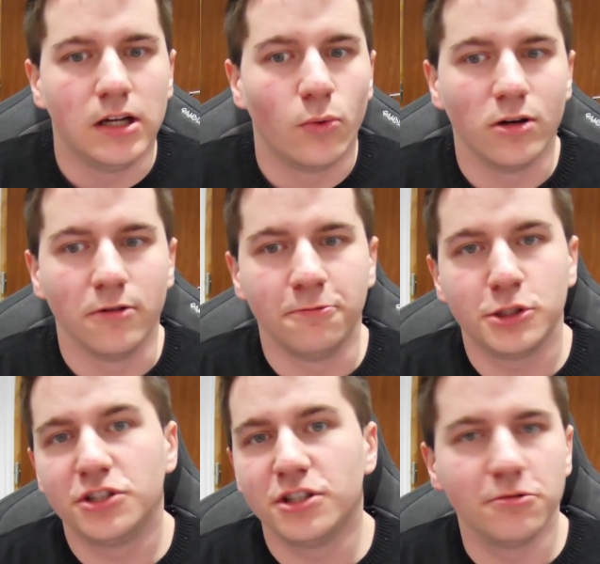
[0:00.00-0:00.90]
one of
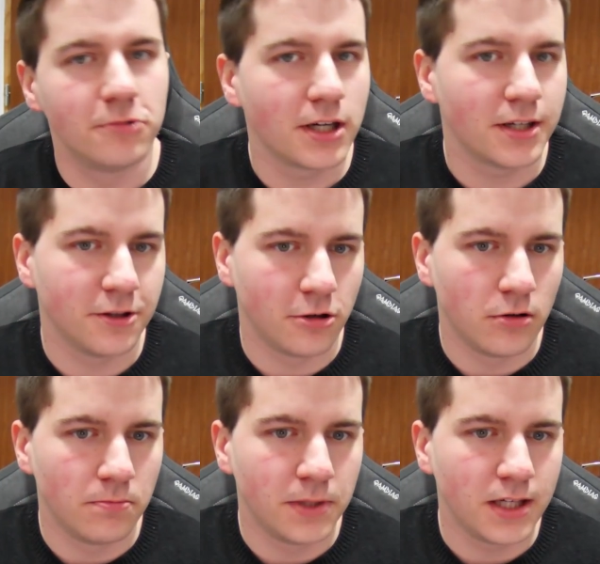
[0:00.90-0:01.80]
which didn't work at
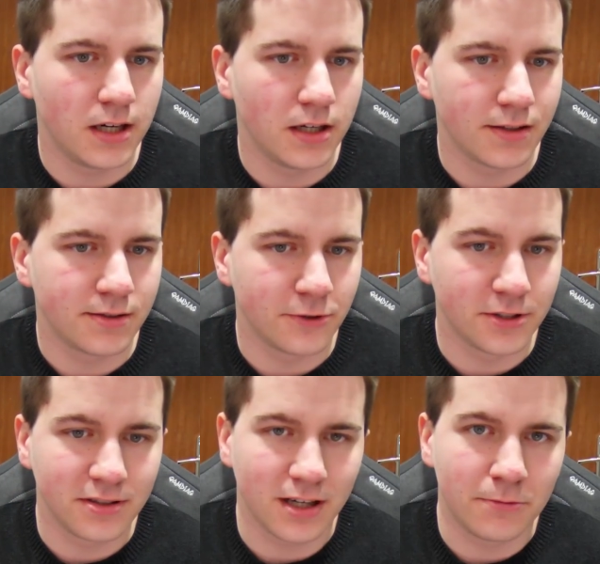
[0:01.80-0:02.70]
all because for
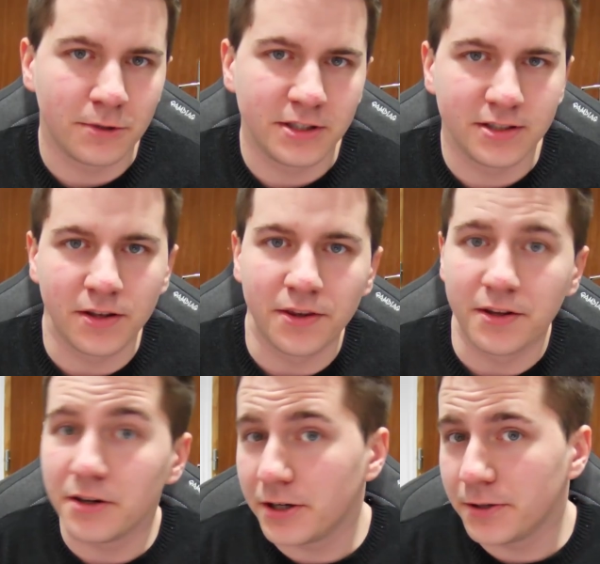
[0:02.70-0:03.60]
some reason
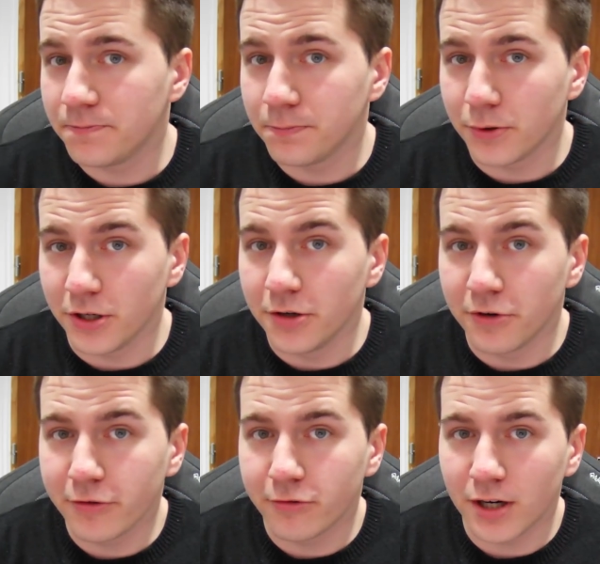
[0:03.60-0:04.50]
the printer
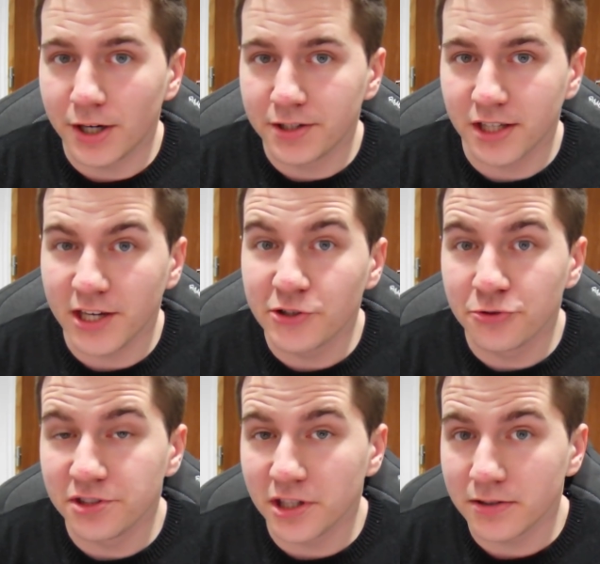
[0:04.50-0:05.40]
requires
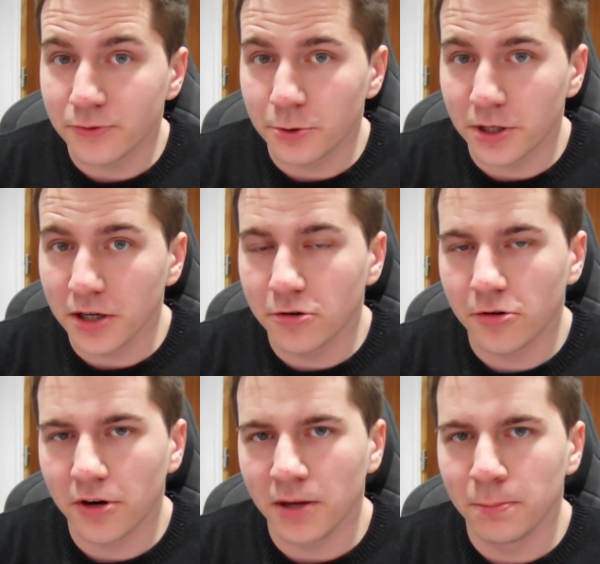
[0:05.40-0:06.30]
H.264
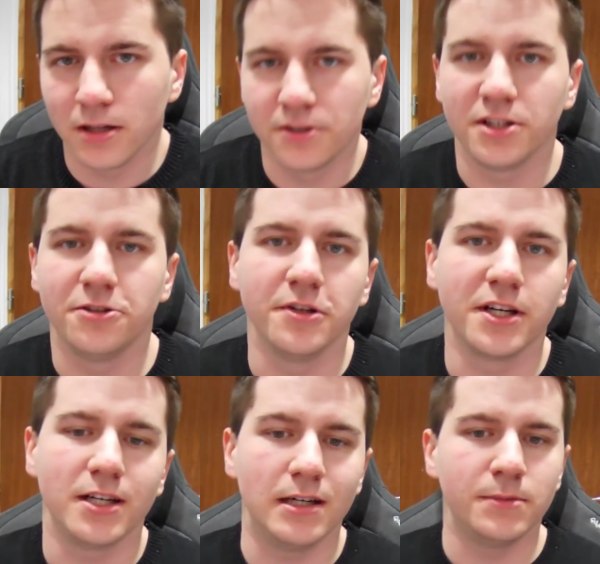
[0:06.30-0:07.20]
encoding built into the
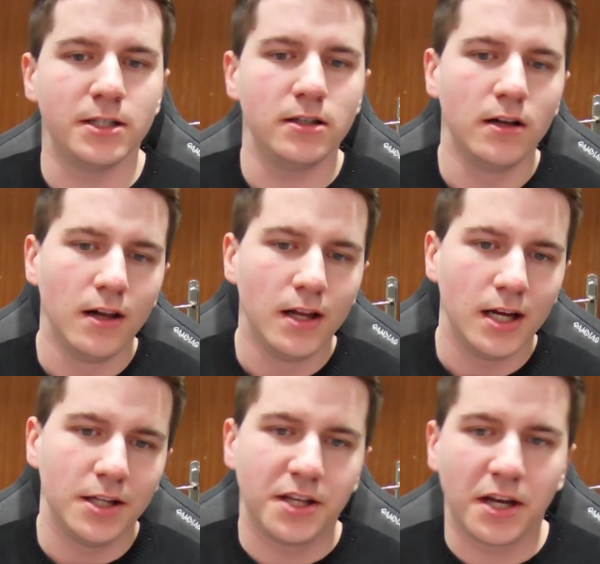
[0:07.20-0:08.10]
camera.
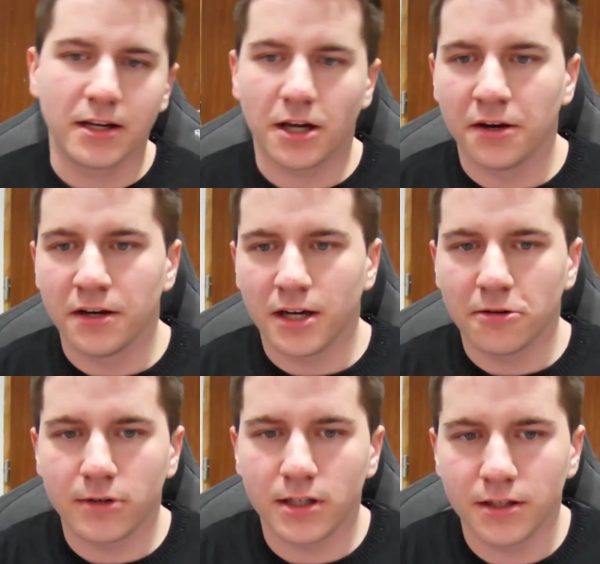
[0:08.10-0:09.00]
And then I got another
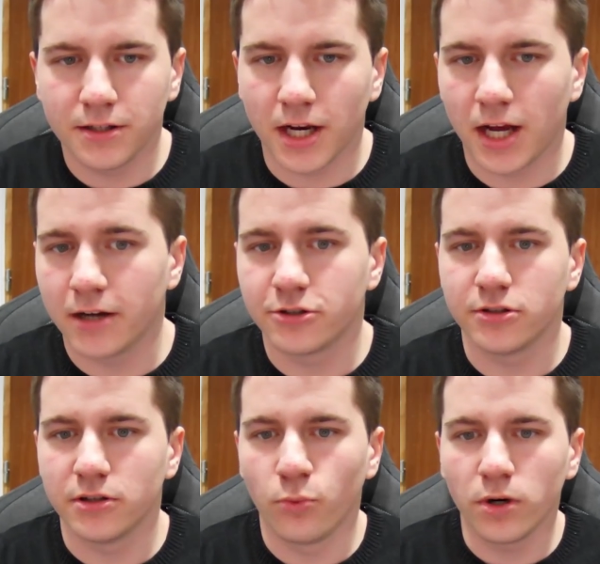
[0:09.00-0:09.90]
one that
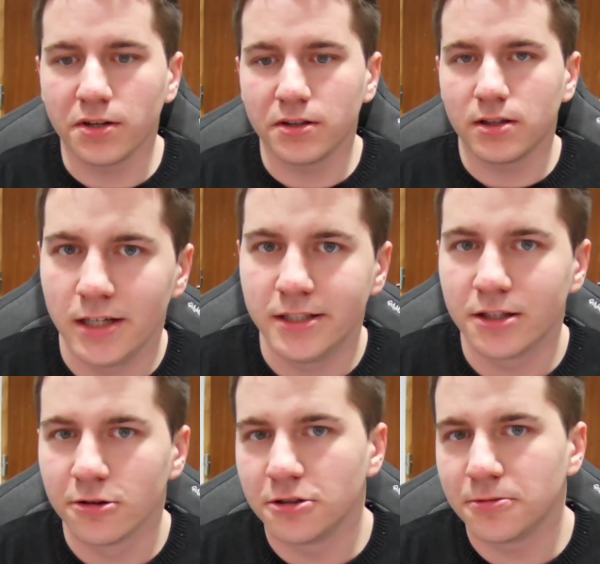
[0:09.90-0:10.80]
actually worked, and
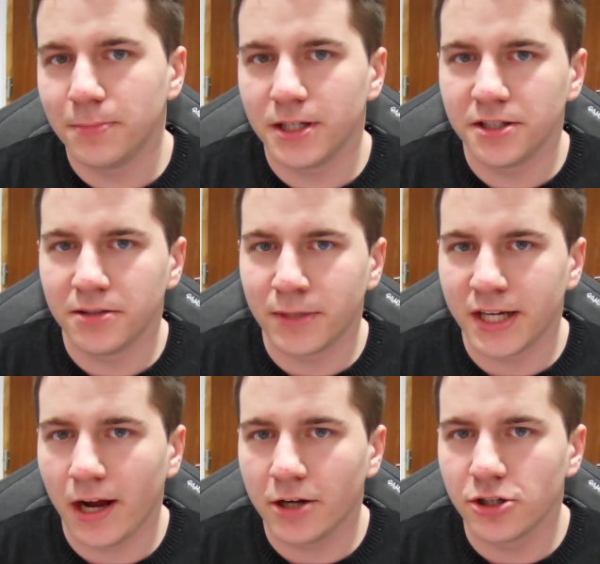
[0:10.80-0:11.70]
it looked better than my
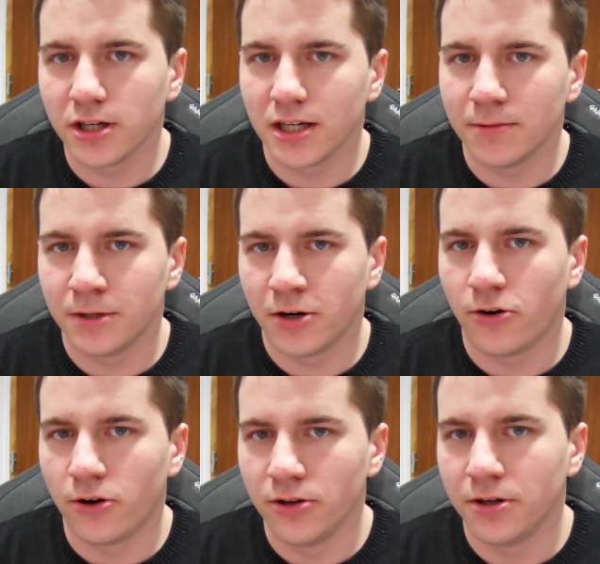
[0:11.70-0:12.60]
action camera
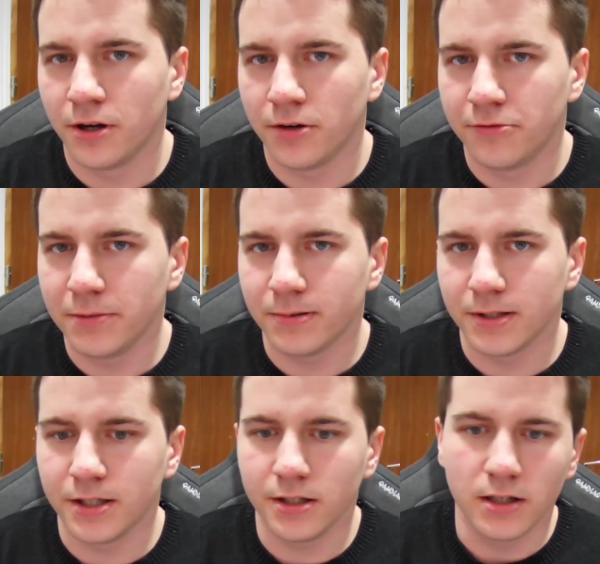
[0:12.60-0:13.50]
on the
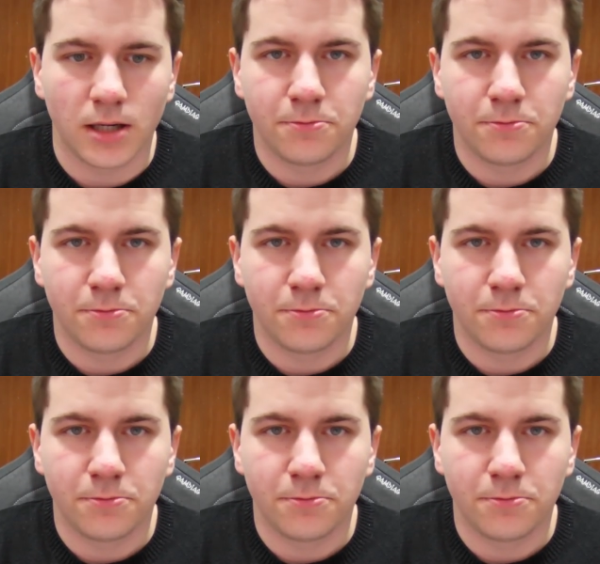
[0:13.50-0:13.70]
replay. I